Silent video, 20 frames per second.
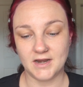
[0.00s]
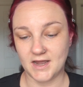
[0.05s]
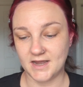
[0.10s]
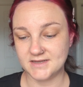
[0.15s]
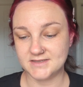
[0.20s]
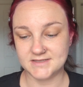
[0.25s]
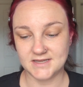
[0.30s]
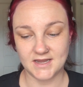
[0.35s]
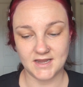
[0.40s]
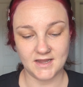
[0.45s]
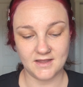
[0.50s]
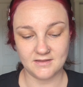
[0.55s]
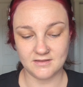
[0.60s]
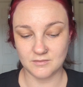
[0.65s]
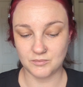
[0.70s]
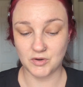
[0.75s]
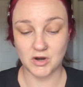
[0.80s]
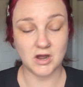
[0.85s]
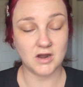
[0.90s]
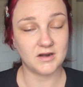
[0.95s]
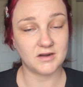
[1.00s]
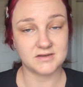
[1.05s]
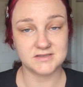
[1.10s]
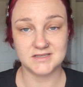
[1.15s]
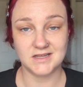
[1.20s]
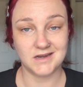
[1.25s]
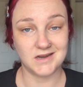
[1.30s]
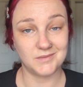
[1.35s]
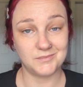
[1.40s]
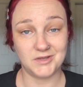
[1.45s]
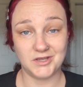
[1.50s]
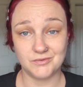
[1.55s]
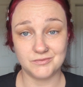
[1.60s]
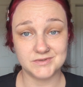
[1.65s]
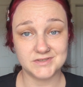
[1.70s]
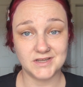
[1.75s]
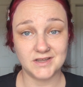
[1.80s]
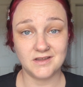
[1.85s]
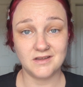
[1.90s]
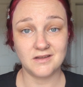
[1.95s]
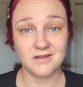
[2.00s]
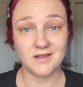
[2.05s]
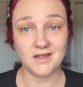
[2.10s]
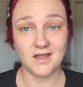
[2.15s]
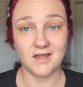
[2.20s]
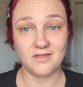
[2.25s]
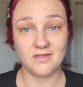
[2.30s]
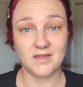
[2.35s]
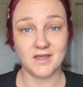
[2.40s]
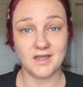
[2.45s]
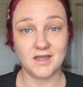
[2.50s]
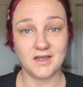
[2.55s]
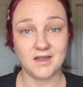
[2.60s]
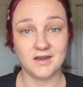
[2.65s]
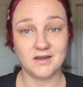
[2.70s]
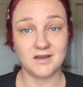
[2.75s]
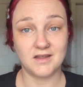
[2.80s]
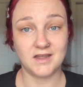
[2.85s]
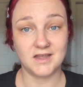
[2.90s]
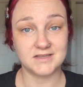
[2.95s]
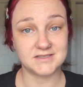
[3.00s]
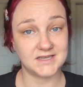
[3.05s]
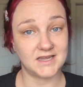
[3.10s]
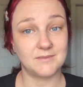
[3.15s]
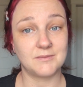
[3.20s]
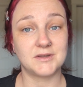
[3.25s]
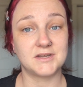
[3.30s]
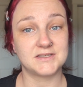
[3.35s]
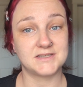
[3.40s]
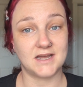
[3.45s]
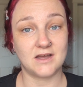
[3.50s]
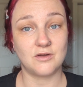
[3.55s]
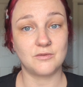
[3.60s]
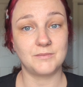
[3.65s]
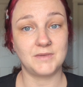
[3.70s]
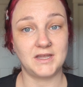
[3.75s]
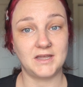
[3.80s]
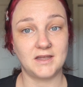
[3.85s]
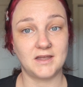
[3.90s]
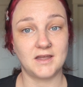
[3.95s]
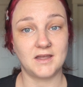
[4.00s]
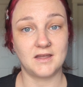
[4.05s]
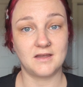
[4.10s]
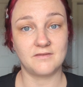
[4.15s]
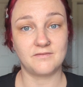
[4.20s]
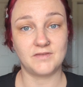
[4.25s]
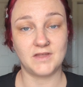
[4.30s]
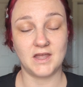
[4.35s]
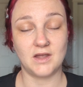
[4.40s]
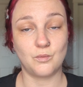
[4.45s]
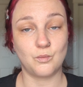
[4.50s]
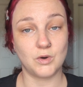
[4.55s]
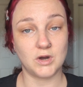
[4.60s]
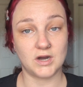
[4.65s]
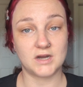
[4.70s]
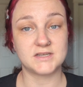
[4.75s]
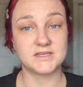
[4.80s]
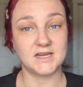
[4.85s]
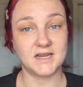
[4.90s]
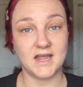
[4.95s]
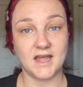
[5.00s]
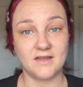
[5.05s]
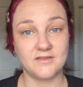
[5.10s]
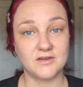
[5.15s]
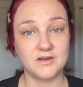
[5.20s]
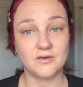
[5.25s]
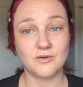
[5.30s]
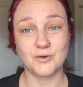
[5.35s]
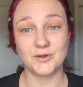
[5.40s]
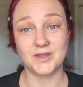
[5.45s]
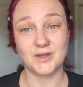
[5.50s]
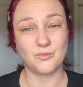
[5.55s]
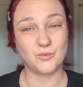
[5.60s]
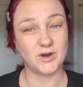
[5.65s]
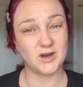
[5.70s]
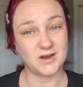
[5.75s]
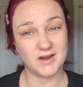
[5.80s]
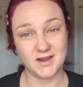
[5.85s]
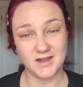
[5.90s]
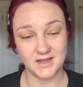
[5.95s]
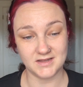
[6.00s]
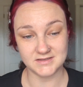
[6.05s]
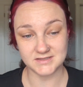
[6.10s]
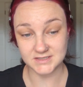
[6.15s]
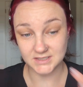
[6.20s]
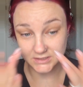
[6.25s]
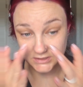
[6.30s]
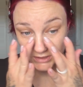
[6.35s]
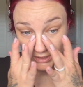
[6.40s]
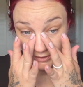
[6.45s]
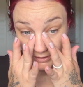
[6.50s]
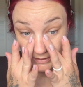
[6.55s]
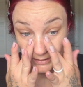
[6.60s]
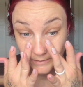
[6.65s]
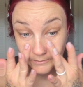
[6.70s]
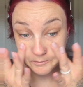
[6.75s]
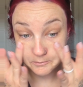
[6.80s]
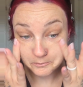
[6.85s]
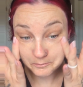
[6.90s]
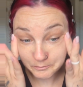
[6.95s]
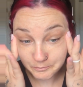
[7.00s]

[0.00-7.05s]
I say the products that I'm using, and then it's able to tell me if they work together or they work against each other.